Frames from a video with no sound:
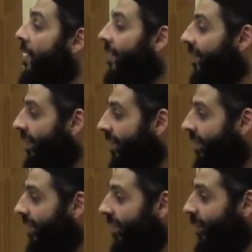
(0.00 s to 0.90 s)
me,
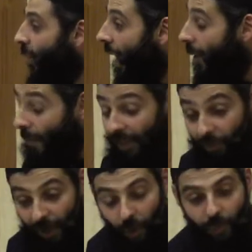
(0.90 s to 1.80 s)
will help me
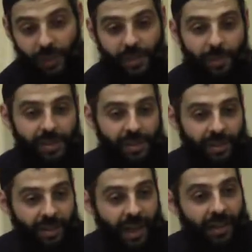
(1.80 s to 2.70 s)
develop this muscle.
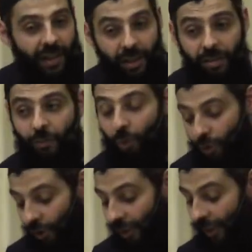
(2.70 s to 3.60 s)
And
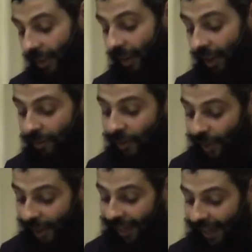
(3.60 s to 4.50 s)
unfortunately,
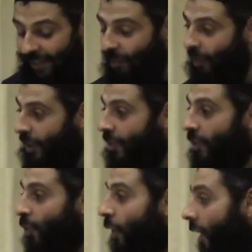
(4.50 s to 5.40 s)
lifestyle as of
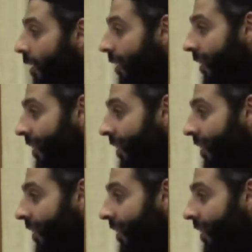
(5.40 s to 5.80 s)
today